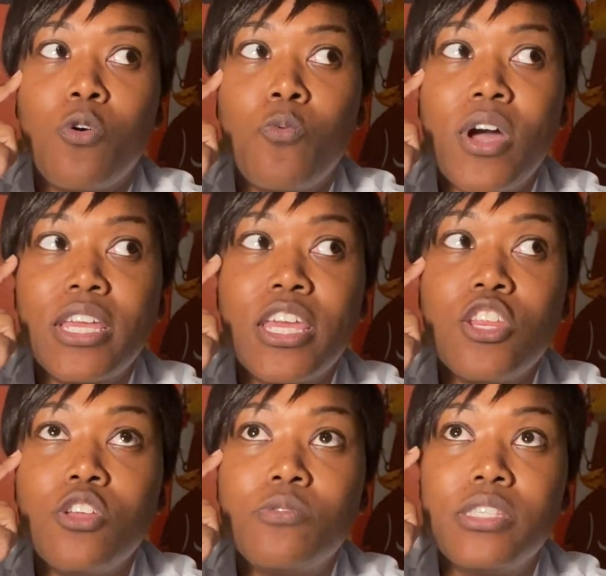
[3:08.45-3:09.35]
What
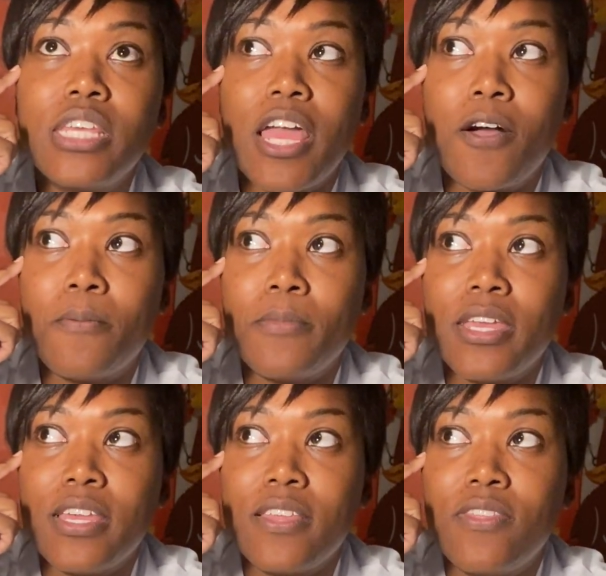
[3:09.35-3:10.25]
can you tell
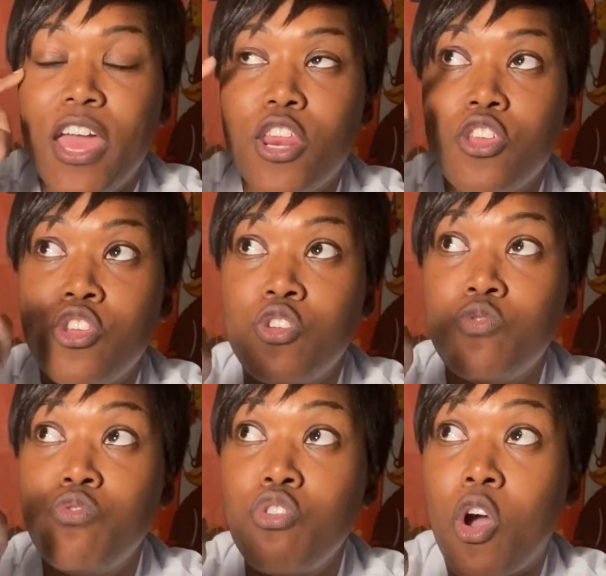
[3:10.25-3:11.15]
me that
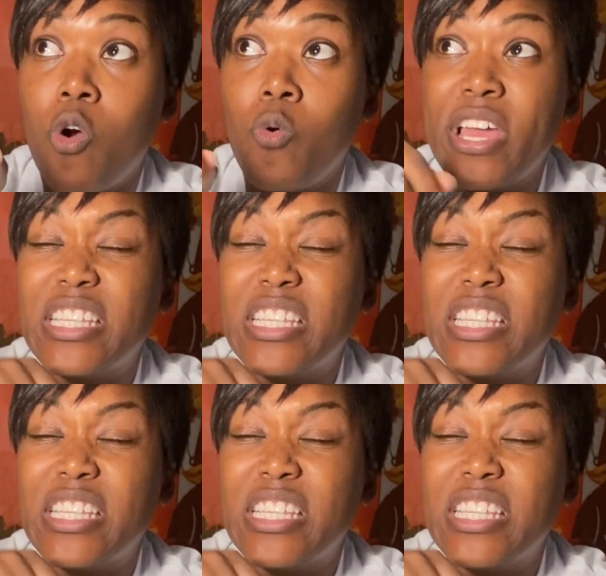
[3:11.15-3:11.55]
you know